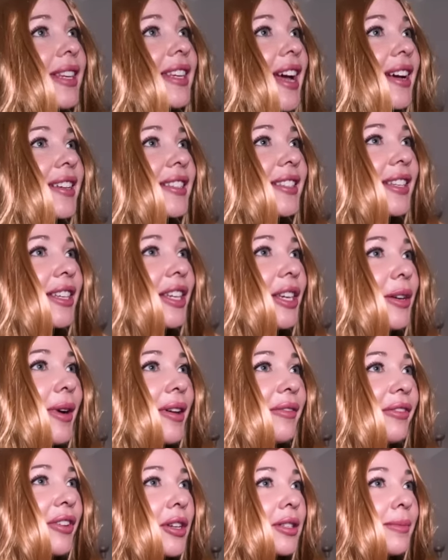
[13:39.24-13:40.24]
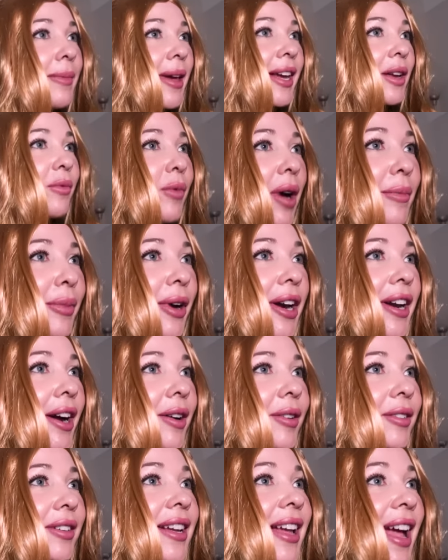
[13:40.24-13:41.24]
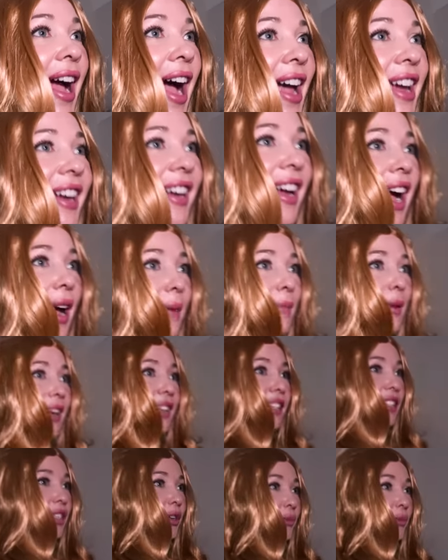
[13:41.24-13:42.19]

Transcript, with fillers: Yes, you unfroze Megan one point oh. Hi, I'm Megan